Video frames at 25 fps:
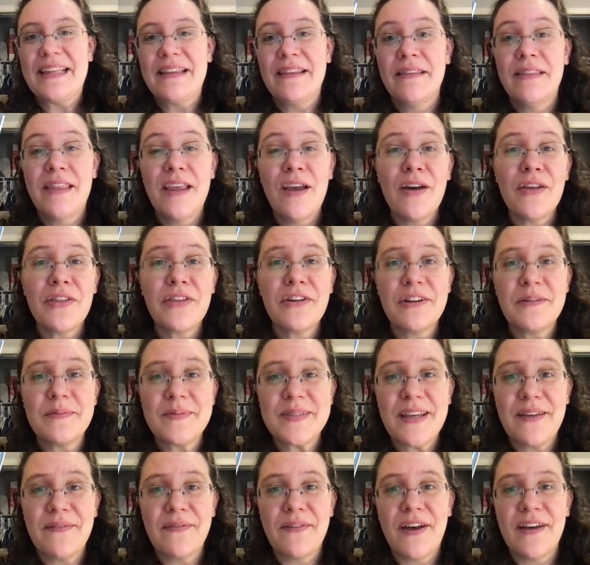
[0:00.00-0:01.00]
The author
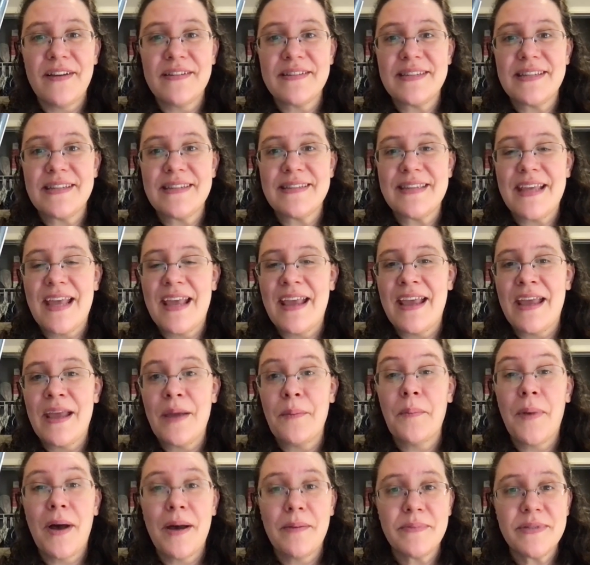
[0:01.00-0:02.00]
himself calls this a
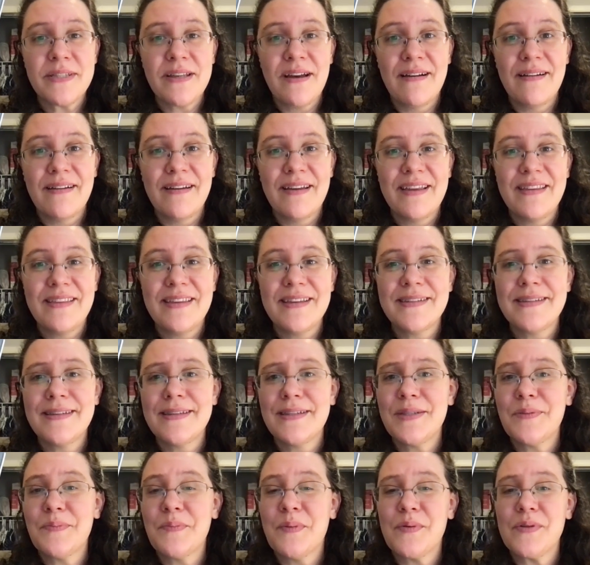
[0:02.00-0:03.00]
pop song. This
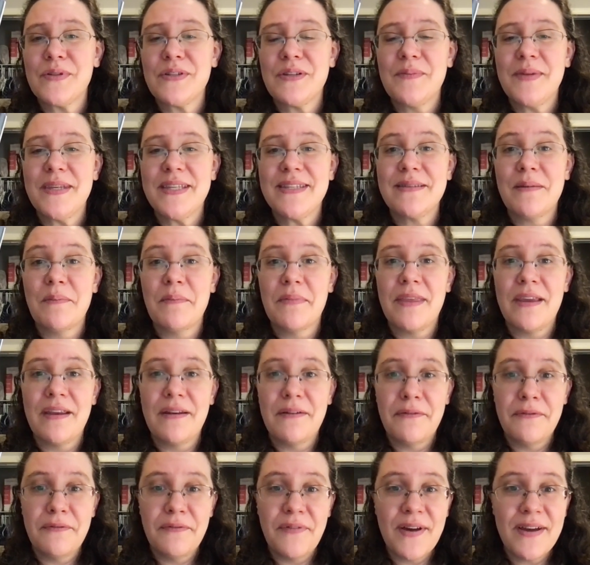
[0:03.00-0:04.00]
is supposed to be something
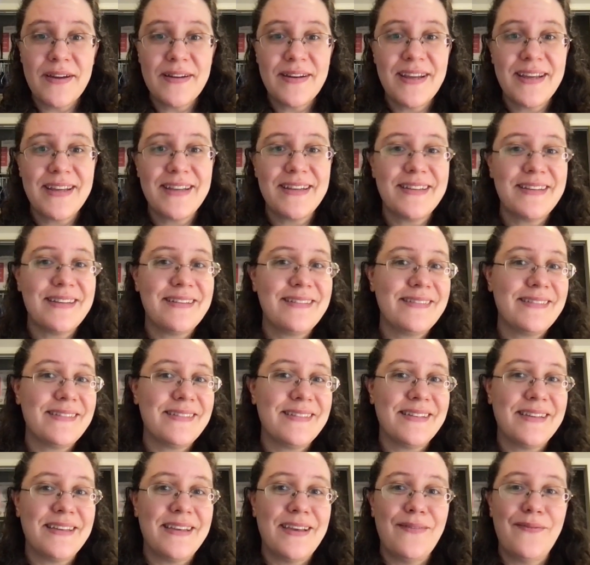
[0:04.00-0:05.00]
fun,
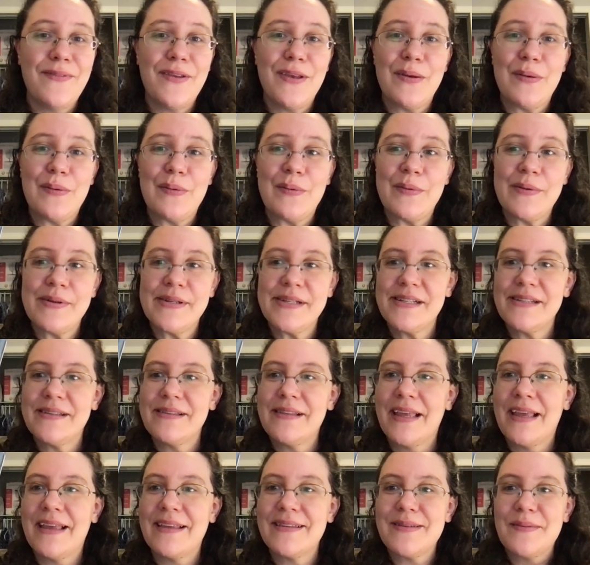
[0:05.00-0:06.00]
give you
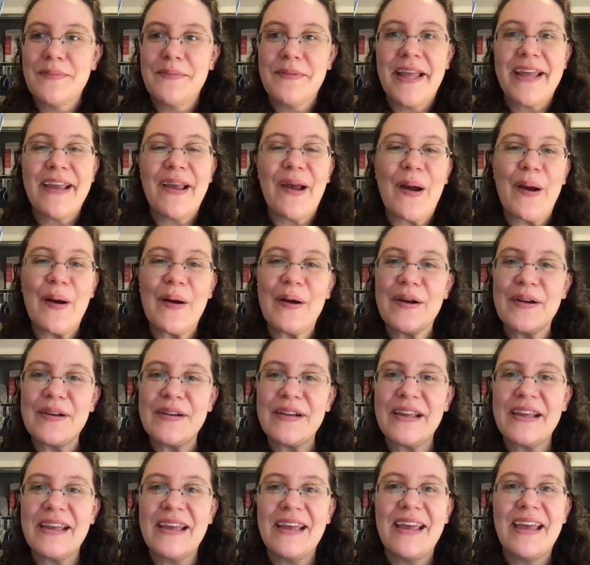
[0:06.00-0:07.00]
like some light
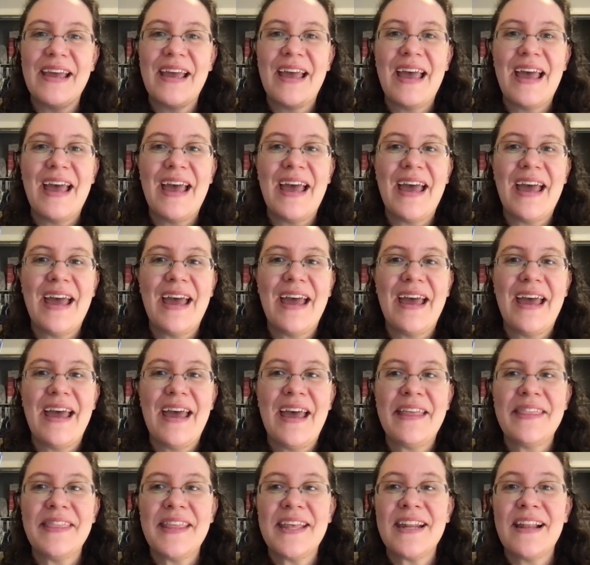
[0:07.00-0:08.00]
heart,
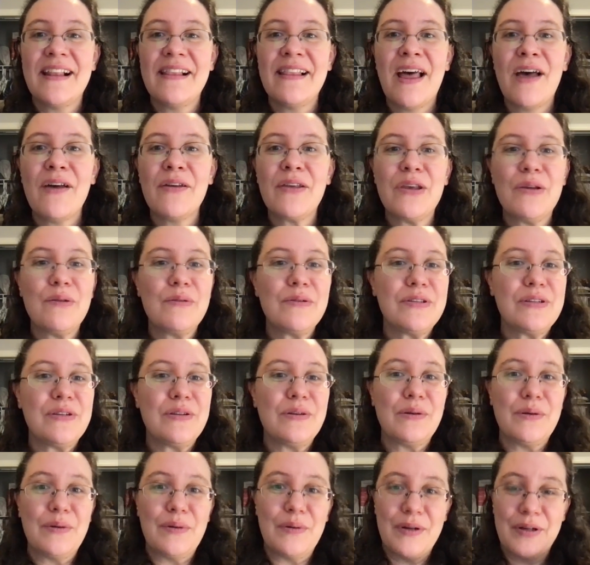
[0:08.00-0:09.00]
and then allow you
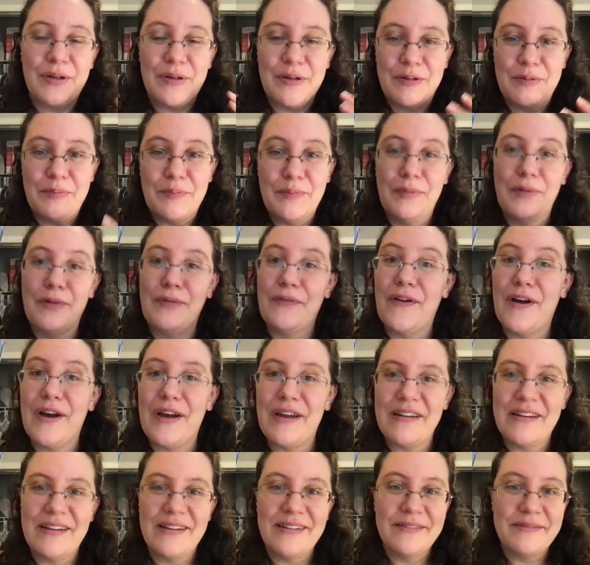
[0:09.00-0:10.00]
to move
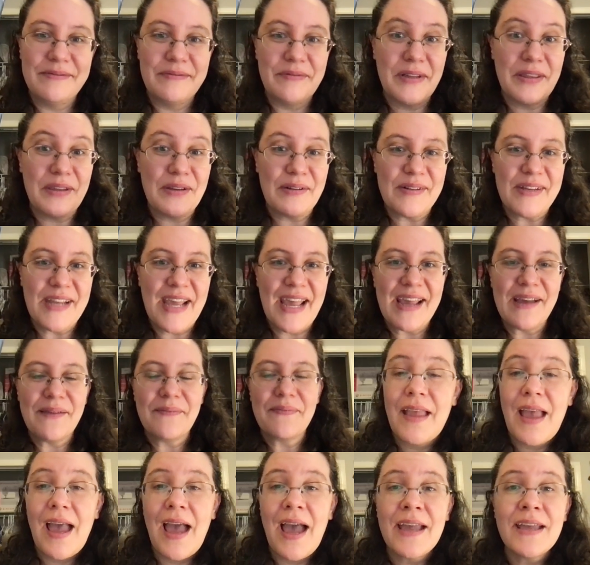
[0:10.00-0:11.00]
on with your day.
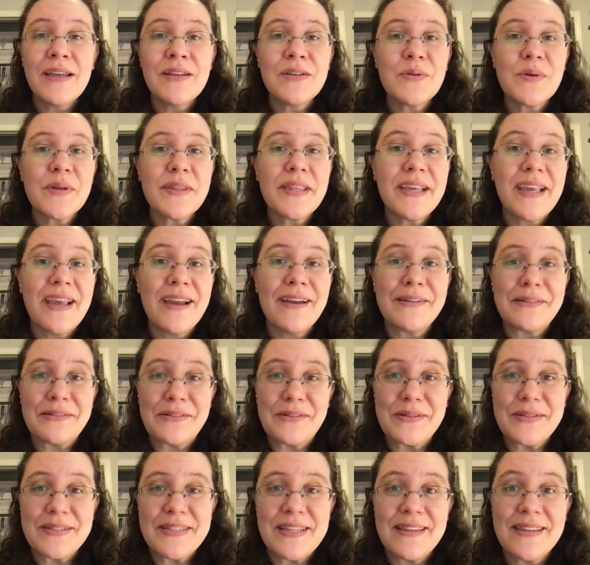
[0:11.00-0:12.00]
I enjoy the
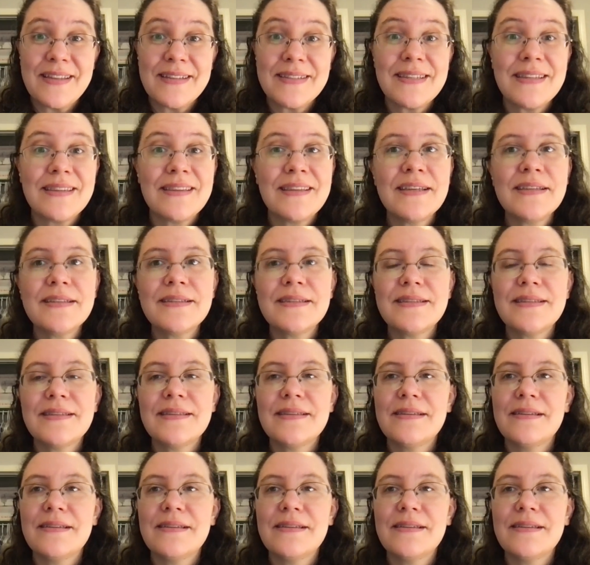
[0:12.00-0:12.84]
characters in this. This